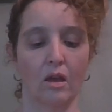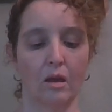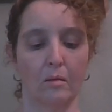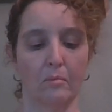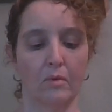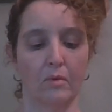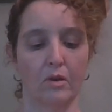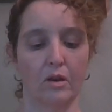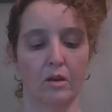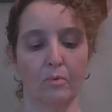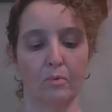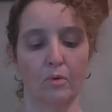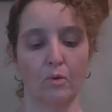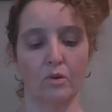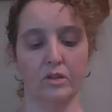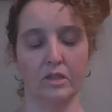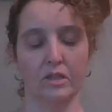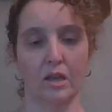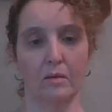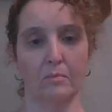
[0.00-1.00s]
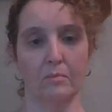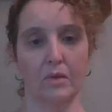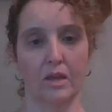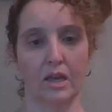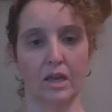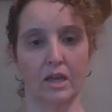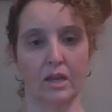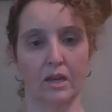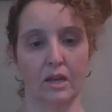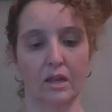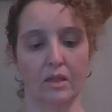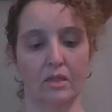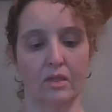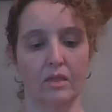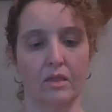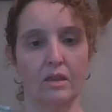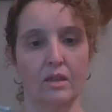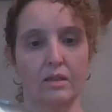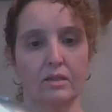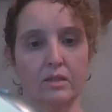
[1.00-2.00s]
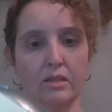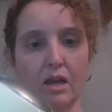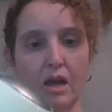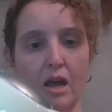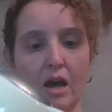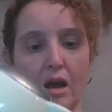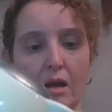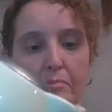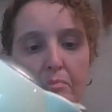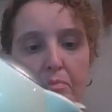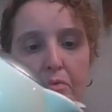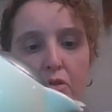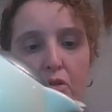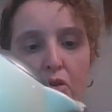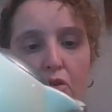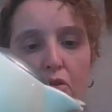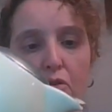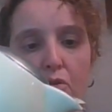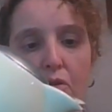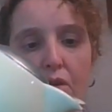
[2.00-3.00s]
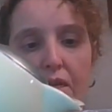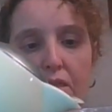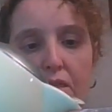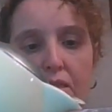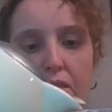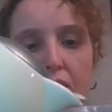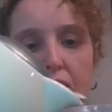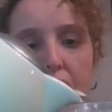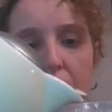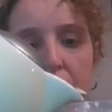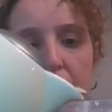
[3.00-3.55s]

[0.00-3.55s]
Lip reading: I'm gonna pour some in this cup so you guys can